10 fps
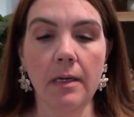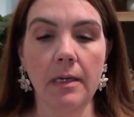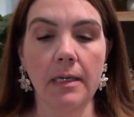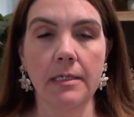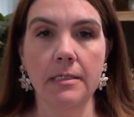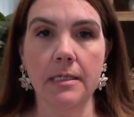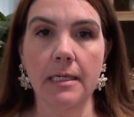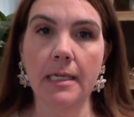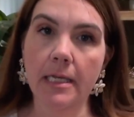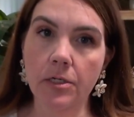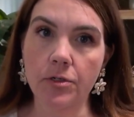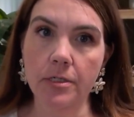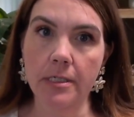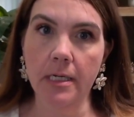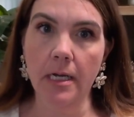it is an
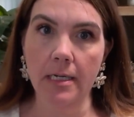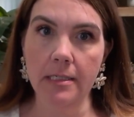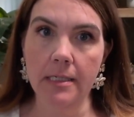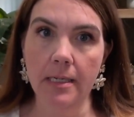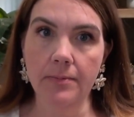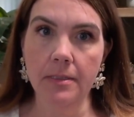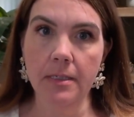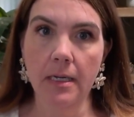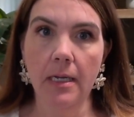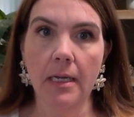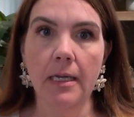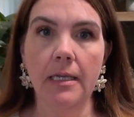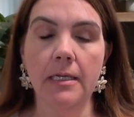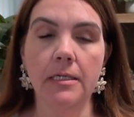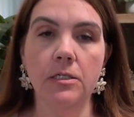interesting concept.
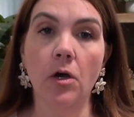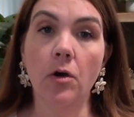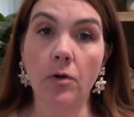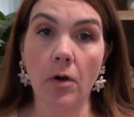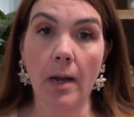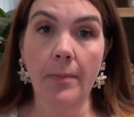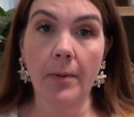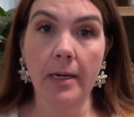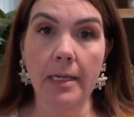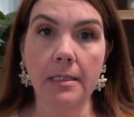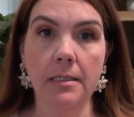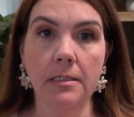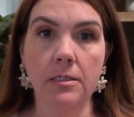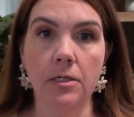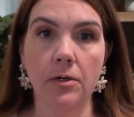It is owner operated,
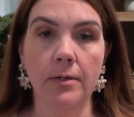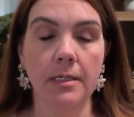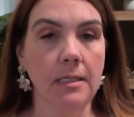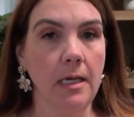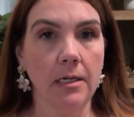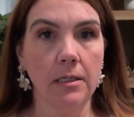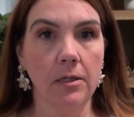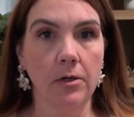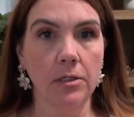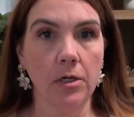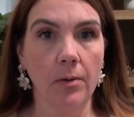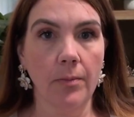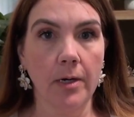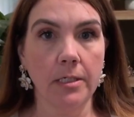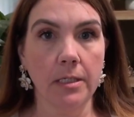so it is not a large
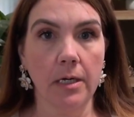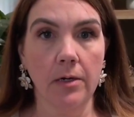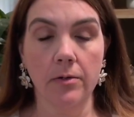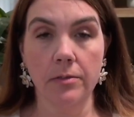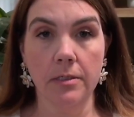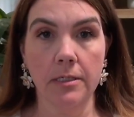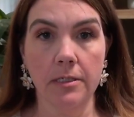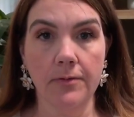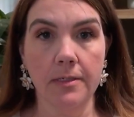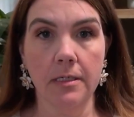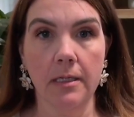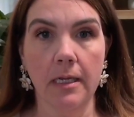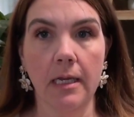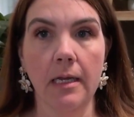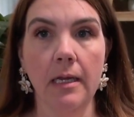corporation that owns this
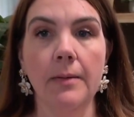facility.